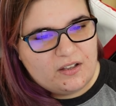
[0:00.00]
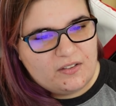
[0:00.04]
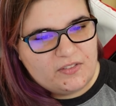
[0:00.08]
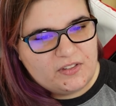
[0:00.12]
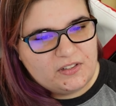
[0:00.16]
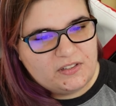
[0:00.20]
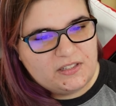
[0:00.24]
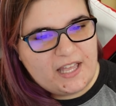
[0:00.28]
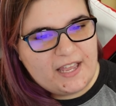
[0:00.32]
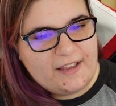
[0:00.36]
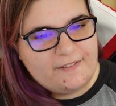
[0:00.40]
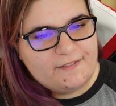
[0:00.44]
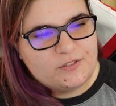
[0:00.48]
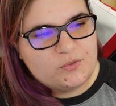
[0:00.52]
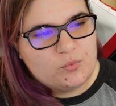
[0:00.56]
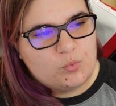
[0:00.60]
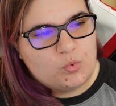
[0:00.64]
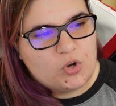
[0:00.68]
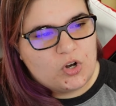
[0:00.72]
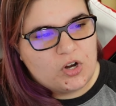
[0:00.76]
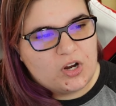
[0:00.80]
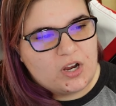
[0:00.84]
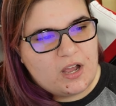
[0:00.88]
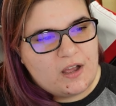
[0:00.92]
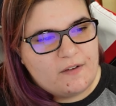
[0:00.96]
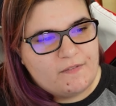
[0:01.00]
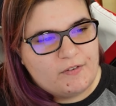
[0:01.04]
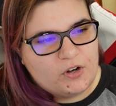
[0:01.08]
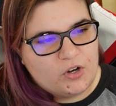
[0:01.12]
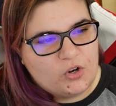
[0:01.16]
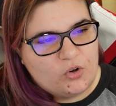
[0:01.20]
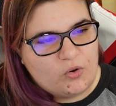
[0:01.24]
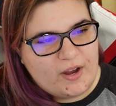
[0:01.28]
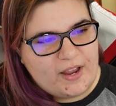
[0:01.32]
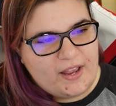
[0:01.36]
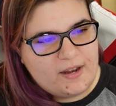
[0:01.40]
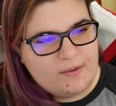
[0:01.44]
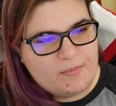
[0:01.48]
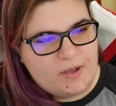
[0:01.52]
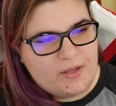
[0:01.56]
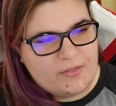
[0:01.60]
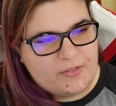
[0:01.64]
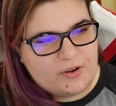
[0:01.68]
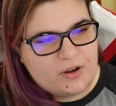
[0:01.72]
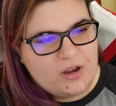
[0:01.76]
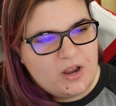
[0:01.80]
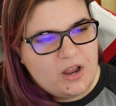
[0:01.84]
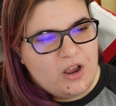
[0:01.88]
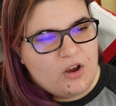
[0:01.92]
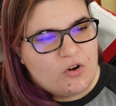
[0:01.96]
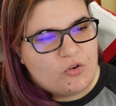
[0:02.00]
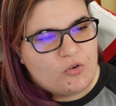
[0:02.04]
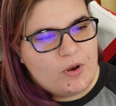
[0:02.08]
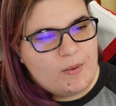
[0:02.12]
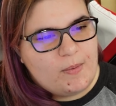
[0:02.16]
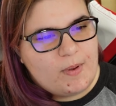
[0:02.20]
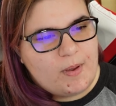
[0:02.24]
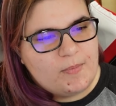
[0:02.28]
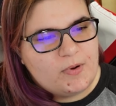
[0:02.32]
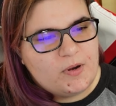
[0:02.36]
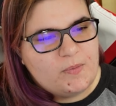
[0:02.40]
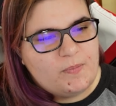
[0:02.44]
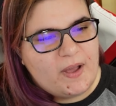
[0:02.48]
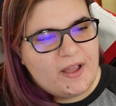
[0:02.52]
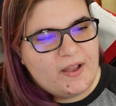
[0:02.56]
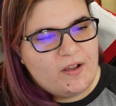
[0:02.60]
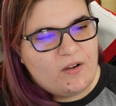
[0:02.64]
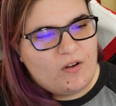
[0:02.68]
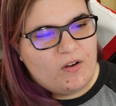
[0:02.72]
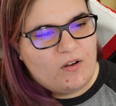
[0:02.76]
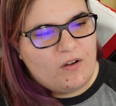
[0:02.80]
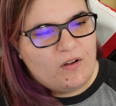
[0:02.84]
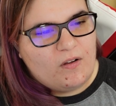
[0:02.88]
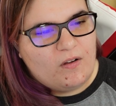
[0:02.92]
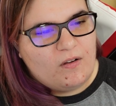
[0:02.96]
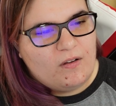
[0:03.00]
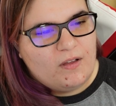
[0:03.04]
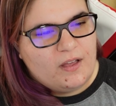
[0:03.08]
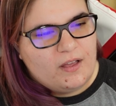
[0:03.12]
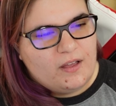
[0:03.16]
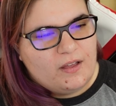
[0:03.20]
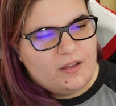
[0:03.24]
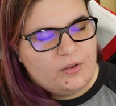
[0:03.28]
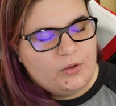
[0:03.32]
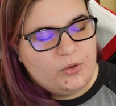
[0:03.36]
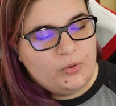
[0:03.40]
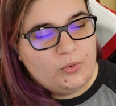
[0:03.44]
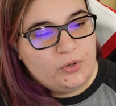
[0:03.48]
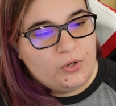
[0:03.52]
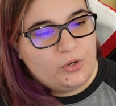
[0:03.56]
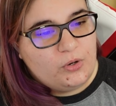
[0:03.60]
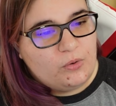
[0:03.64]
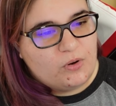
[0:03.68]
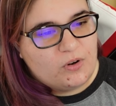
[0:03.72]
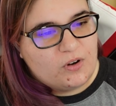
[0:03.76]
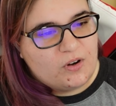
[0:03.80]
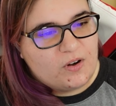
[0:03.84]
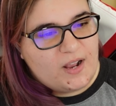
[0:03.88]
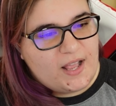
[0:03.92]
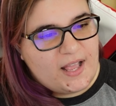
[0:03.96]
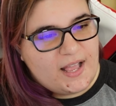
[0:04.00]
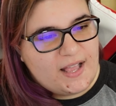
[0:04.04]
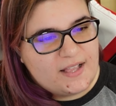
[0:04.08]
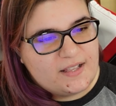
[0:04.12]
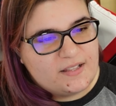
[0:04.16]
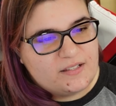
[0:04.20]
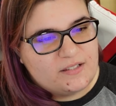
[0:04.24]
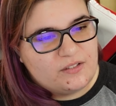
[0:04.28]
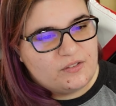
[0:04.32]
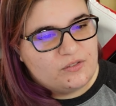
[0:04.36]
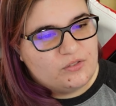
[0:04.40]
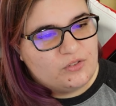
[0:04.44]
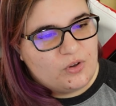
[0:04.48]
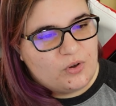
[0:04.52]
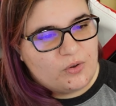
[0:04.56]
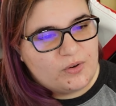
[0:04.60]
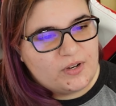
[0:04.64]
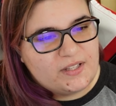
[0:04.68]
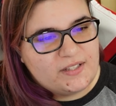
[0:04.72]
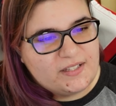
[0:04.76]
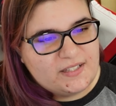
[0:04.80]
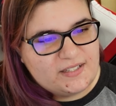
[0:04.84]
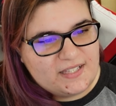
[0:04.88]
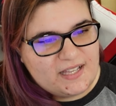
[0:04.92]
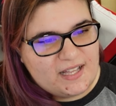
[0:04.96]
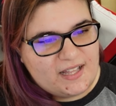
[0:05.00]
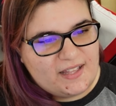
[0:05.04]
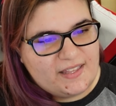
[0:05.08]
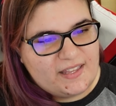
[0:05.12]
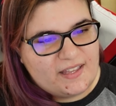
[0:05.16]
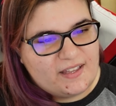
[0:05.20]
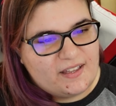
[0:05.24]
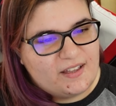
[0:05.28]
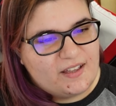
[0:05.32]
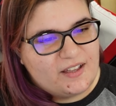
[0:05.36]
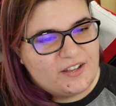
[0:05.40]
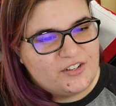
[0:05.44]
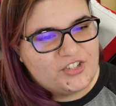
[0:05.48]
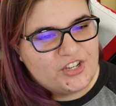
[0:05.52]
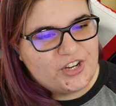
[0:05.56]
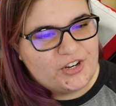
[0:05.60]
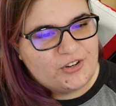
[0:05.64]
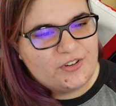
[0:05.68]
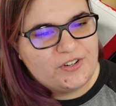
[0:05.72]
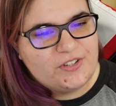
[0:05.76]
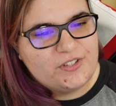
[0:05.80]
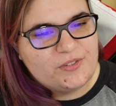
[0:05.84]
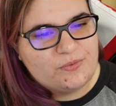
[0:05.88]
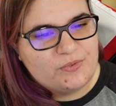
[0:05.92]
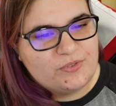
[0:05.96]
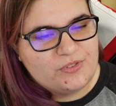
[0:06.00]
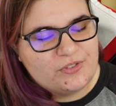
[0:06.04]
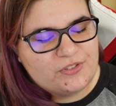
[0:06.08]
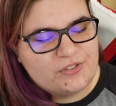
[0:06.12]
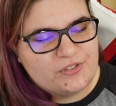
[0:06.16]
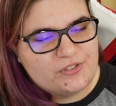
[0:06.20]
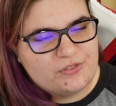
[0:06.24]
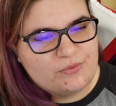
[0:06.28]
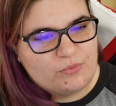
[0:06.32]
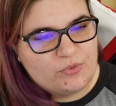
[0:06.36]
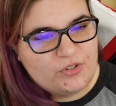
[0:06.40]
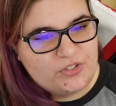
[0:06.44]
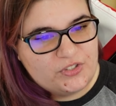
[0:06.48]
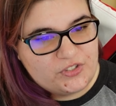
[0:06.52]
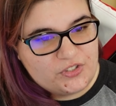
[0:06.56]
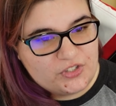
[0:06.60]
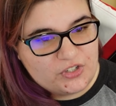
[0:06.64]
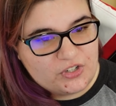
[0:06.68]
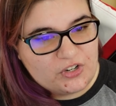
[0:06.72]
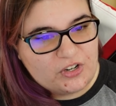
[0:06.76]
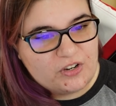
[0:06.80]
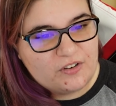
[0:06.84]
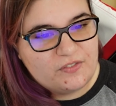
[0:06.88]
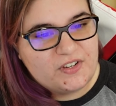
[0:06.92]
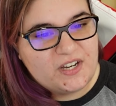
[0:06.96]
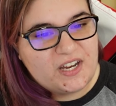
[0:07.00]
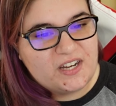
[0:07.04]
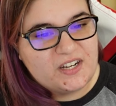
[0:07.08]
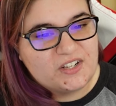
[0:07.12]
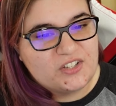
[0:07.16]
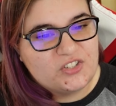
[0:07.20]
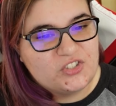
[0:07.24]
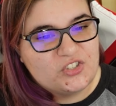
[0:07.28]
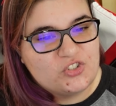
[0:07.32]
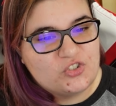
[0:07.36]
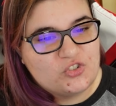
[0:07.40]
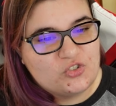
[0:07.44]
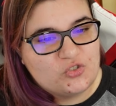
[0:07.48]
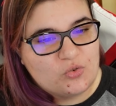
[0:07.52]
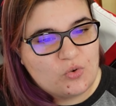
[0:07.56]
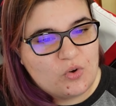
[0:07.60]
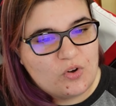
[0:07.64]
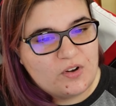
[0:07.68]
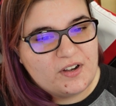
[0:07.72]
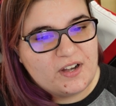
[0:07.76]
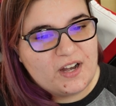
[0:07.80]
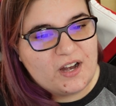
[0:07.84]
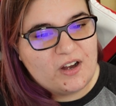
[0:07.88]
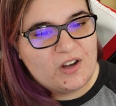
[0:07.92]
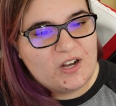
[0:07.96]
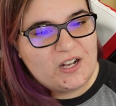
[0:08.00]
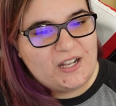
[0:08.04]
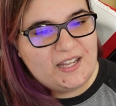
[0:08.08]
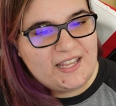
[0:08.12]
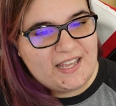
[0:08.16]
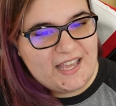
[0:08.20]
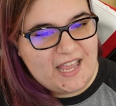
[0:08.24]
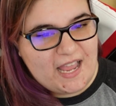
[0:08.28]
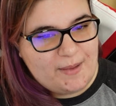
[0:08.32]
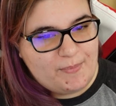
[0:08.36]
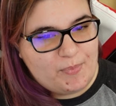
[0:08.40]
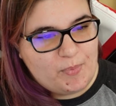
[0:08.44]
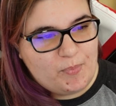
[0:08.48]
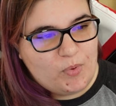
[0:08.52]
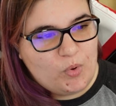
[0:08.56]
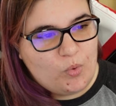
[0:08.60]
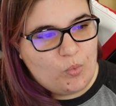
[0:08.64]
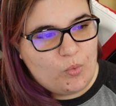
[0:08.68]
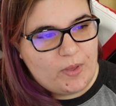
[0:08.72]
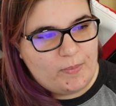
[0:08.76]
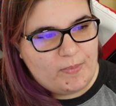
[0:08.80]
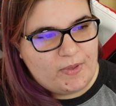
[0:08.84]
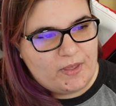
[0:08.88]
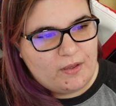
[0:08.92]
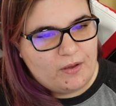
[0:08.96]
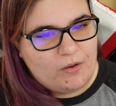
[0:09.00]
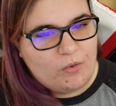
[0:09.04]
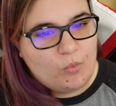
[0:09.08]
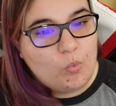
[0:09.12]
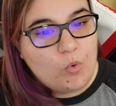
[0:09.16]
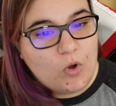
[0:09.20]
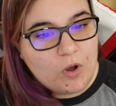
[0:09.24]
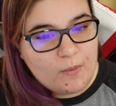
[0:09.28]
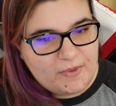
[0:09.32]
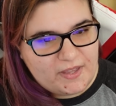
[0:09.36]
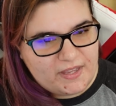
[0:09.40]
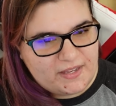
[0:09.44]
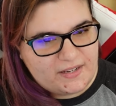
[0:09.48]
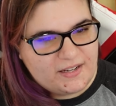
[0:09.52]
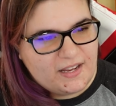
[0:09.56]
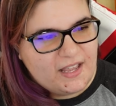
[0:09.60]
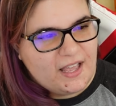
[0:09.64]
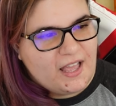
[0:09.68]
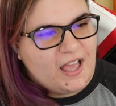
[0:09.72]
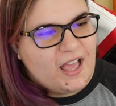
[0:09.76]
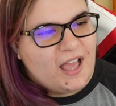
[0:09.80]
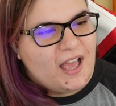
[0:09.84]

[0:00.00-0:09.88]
the life's work of her grandmother, remembered by all who knew her as Dona Natalia, a generous, reserved, and extraordinarily capable woman.